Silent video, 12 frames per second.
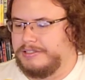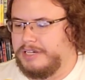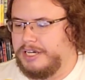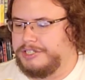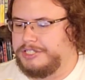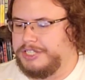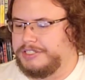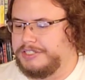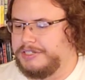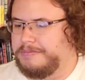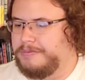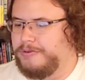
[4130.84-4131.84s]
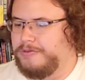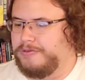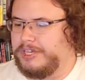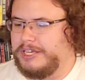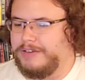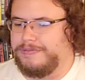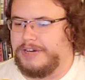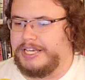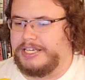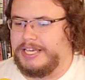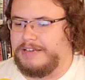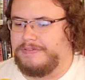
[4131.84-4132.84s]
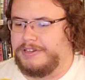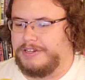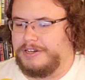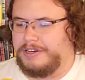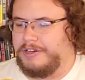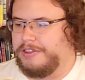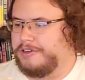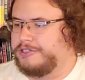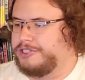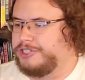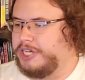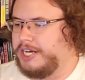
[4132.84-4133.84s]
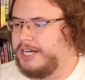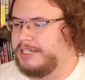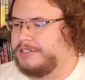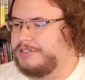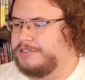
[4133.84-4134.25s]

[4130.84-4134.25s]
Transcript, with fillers: a decent movie if I gave it another shot.